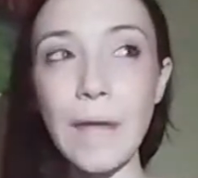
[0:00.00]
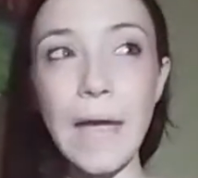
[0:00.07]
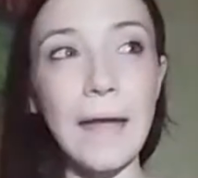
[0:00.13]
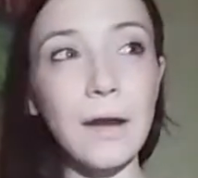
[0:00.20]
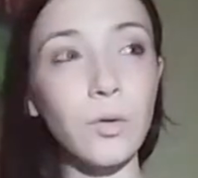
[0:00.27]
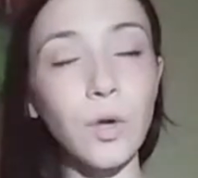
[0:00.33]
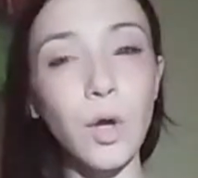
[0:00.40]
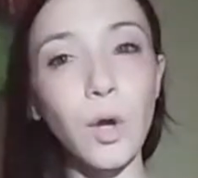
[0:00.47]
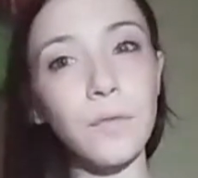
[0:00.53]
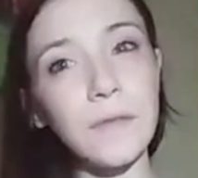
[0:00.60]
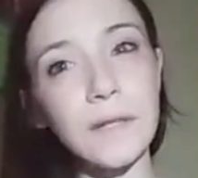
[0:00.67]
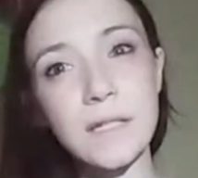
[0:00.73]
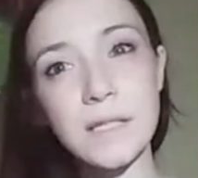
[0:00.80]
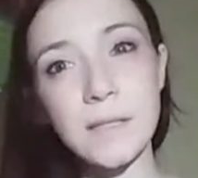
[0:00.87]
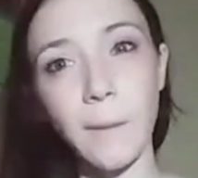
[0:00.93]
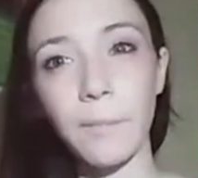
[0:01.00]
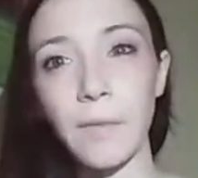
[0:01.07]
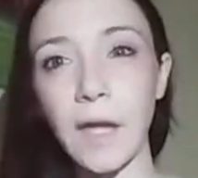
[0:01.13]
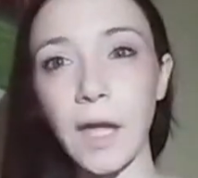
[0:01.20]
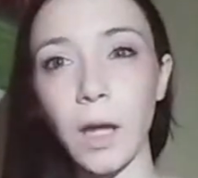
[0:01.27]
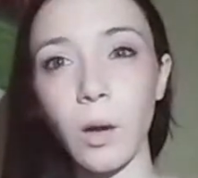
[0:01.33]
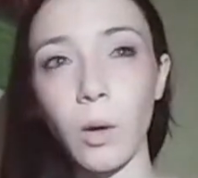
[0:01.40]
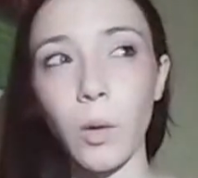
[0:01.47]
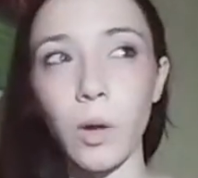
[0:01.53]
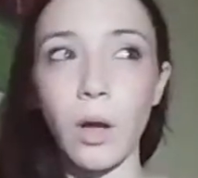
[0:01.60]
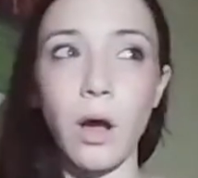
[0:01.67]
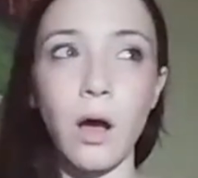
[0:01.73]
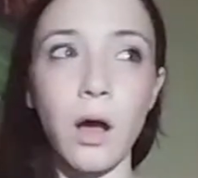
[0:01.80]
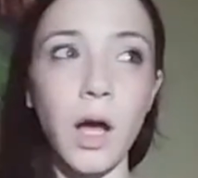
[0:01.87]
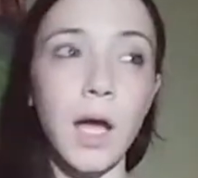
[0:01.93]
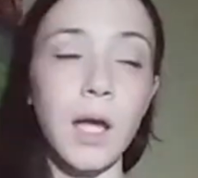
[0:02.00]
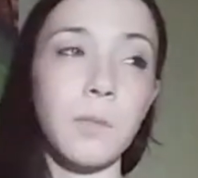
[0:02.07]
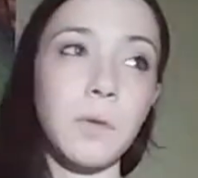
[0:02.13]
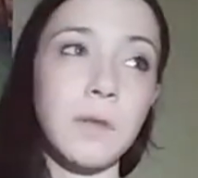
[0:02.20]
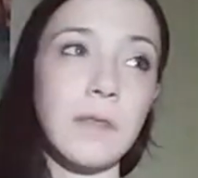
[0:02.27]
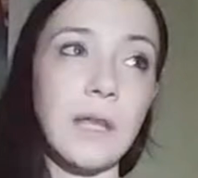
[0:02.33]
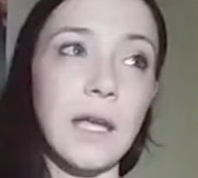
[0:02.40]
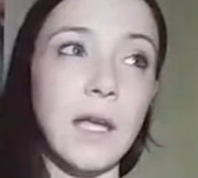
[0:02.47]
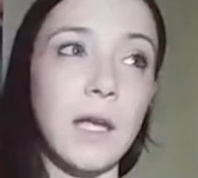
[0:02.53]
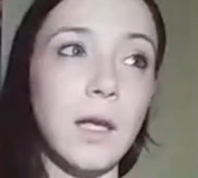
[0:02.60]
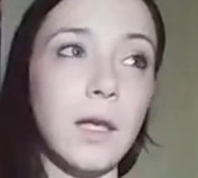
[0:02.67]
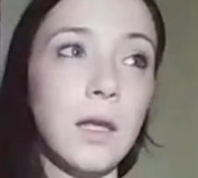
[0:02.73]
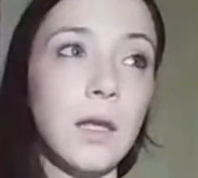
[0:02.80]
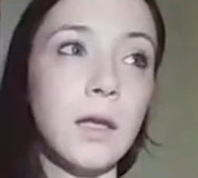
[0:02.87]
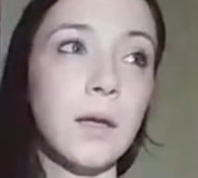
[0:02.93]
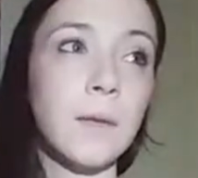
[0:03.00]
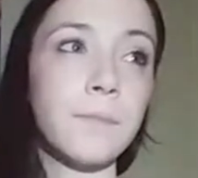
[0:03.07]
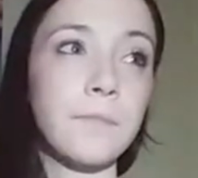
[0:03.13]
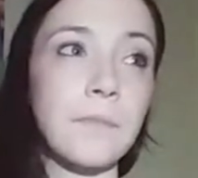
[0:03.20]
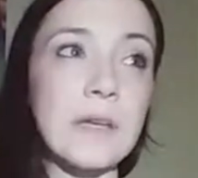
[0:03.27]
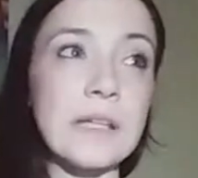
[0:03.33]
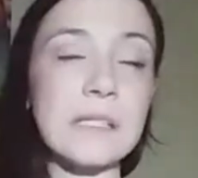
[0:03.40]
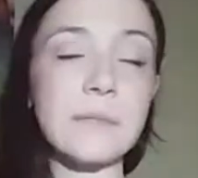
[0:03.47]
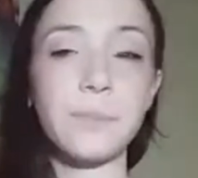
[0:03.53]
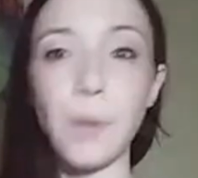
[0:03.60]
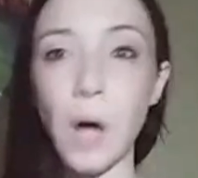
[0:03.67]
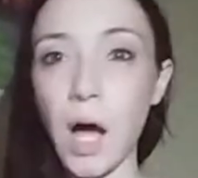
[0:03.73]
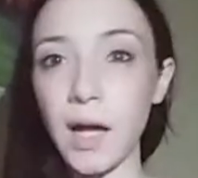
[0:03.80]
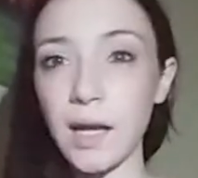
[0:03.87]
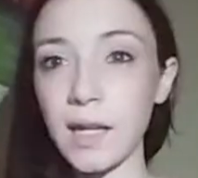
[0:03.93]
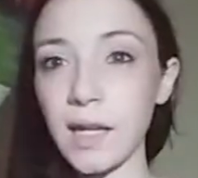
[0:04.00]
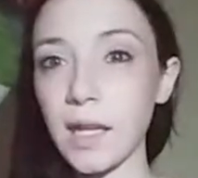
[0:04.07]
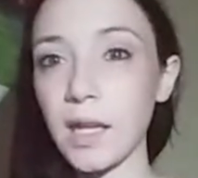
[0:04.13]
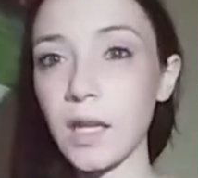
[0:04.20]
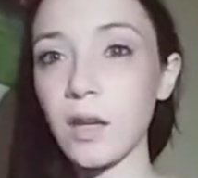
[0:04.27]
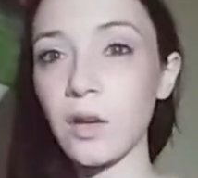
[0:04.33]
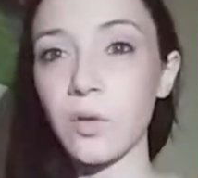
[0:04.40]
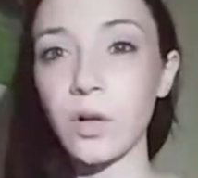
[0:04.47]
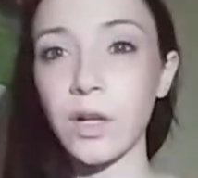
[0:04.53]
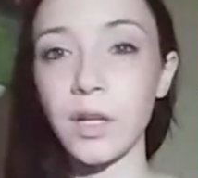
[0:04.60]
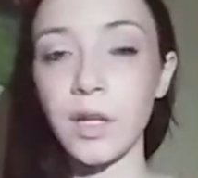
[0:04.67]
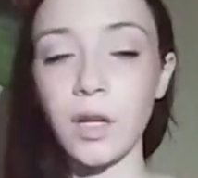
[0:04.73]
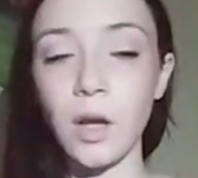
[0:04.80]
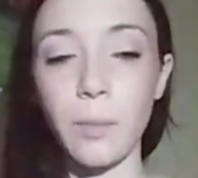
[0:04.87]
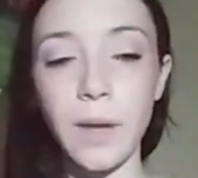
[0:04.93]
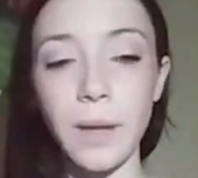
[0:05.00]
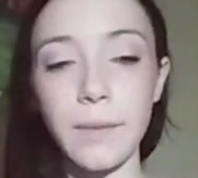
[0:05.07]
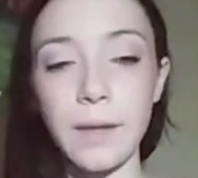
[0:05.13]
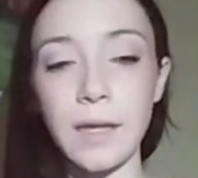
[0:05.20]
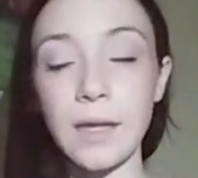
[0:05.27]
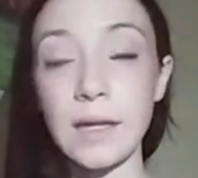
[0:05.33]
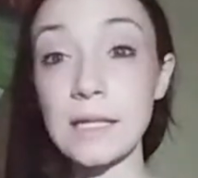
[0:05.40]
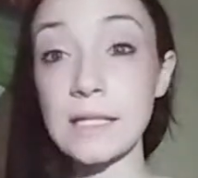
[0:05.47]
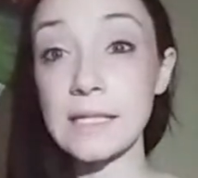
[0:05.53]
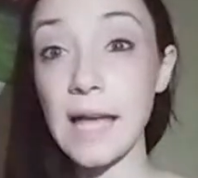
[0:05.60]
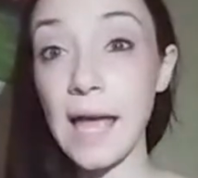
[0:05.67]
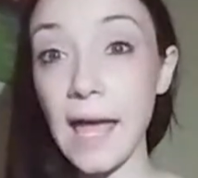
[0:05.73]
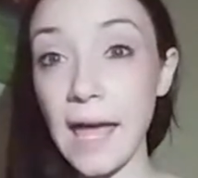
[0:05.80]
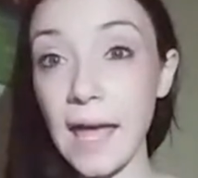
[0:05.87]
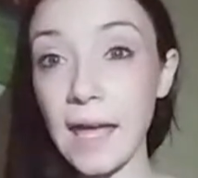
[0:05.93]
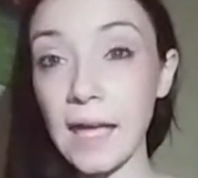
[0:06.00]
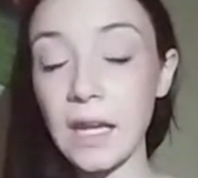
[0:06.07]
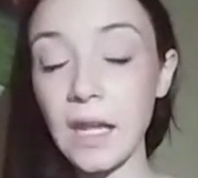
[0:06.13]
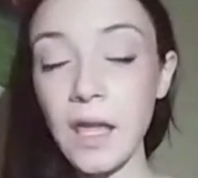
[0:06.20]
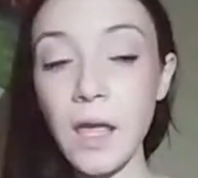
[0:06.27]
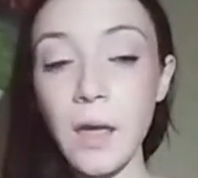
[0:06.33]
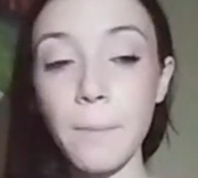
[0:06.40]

I don't know if there's something going on with like his body or, you know, maybe in his head,